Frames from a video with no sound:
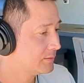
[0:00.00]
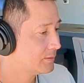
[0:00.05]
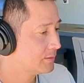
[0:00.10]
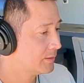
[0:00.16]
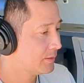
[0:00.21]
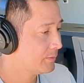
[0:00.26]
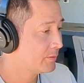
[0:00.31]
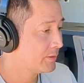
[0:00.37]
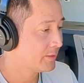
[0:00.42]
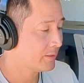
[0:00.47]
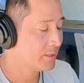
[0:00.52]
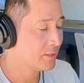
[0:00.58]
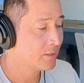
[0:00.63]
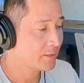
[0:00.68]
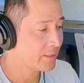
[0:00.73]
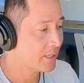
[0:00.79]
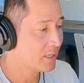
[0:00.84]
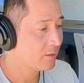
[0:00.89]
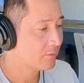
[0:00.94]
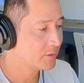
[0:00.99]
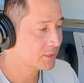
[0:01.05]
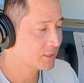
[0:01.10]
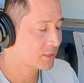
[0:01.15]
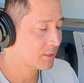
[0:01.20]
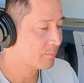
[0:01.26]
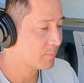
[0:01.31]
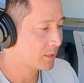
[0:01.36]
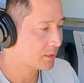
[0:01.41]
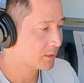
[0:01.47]
Now this
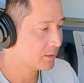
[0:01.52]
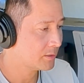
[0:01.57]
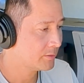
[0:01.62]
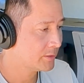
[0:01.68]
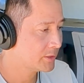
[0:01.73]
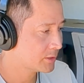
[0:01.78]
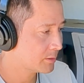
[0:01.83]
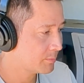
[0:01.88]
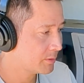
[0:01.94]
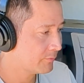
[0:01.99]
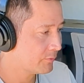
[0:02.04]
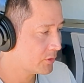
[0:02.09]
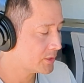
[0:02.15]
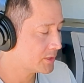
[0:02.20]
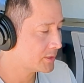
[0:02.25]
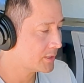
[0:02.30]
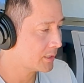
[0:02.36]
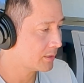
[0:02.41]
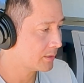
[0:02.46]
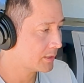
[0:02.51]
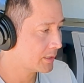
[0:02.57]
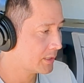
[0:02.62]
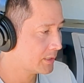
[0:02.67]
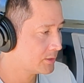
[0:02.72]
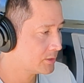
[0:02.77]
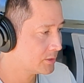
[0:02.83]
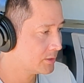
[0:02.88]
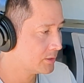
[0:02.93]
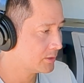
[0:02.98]
could be viewed as
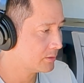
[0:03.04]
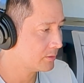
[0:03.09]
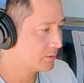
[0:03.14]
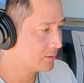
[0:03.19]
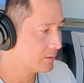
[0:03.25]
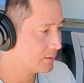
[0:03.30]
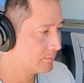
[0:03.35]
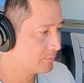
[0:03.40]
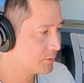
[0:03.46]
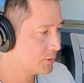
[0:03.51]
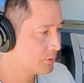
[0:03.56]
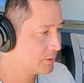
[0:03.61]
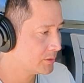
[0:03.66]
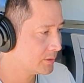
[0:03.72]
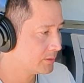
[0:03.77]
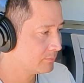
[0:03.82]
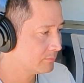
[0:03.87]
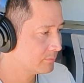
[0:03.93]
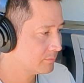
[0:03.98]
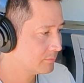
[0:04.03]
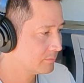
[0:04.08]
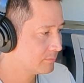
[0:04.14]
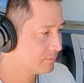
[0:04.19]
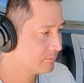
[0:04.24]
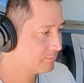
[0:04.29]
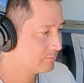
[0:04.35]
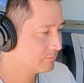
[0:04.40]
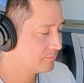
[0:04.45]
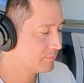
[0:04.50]
delegation or using
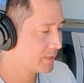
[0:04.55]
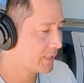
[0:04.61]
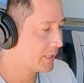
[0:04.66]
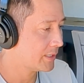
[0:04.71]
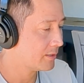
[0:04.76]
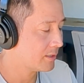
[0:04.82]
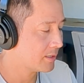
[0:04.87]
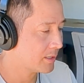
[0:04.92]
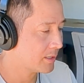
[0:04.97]
AI,